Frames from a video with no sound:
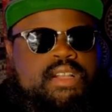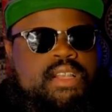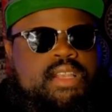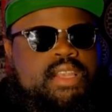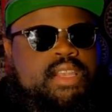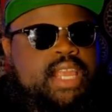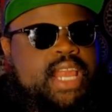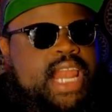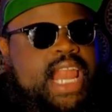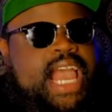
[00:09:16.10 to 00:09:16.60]

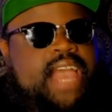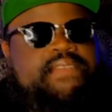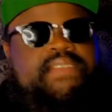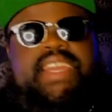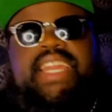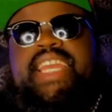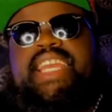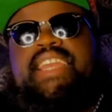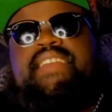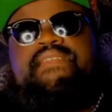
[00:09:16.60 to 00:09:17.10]
they laughing
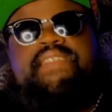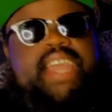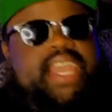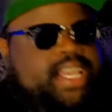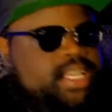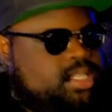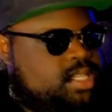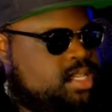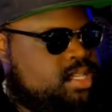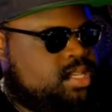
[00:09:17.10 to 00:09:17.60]
in your
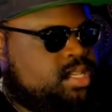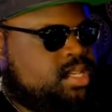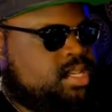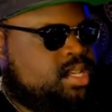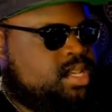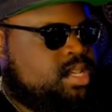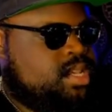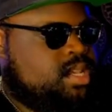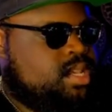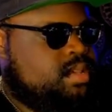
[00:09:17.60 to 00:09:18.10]
face,
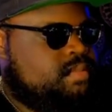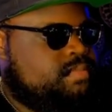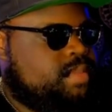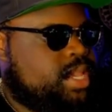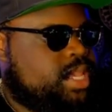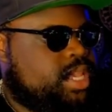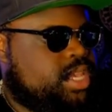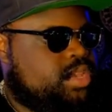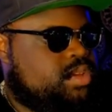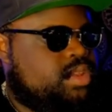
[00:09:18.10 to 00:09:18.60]

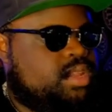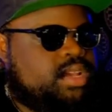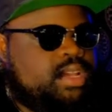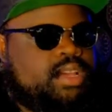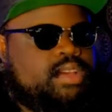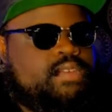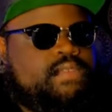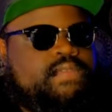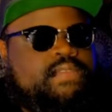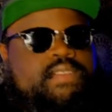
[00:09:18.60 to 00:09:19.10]
making you look
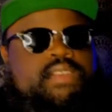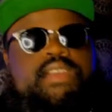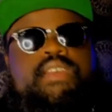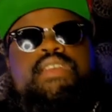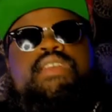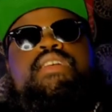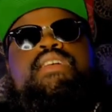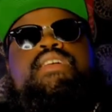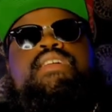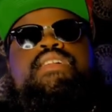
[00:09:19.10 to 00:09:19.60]
goofy.
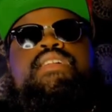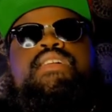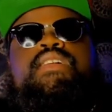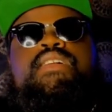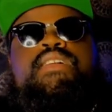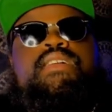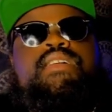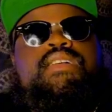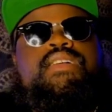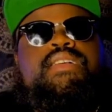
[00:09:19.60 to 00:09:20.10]

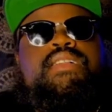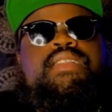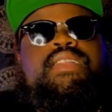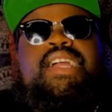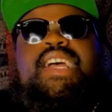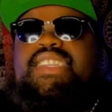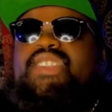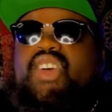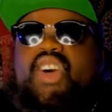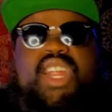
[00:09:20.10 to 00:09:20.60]

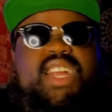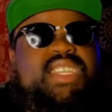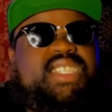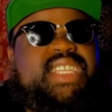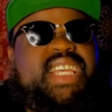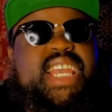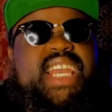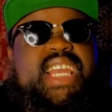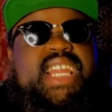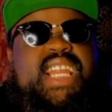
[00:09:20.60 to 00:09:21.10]
That's all I'm
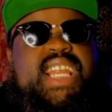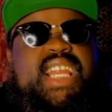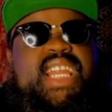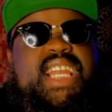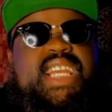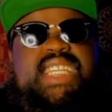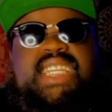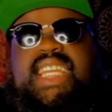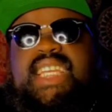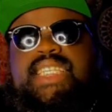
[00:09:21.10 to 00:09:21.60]
saying.
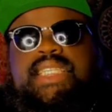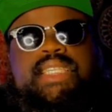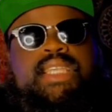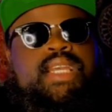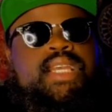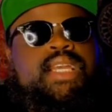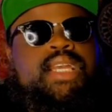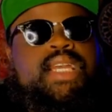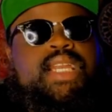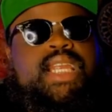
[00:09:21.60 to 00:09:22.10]
Let's, let's,
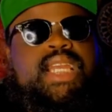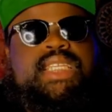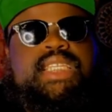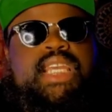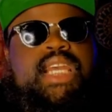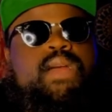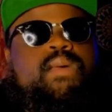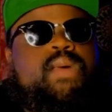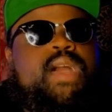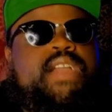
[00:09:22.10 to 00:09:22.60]
let's
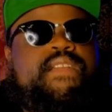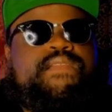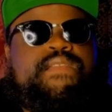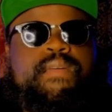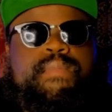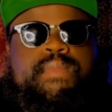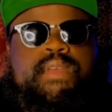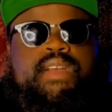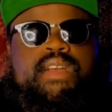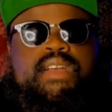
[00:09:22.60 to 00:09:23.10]
get away
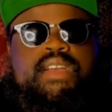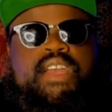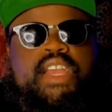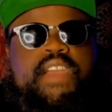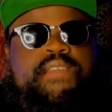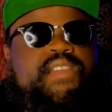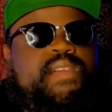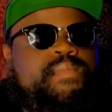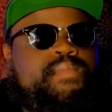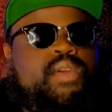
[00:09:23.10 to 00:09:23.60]
from the,
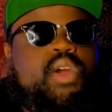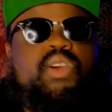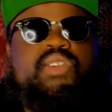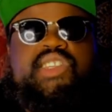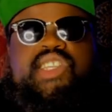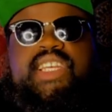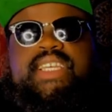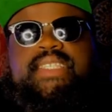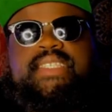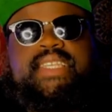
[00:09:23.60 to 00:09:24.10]
if you're broke,
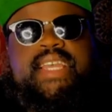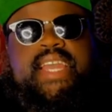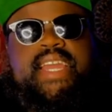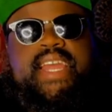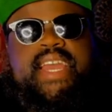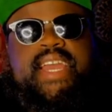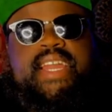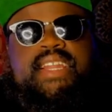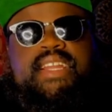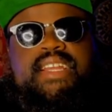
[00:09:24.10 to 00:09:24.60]
just say that.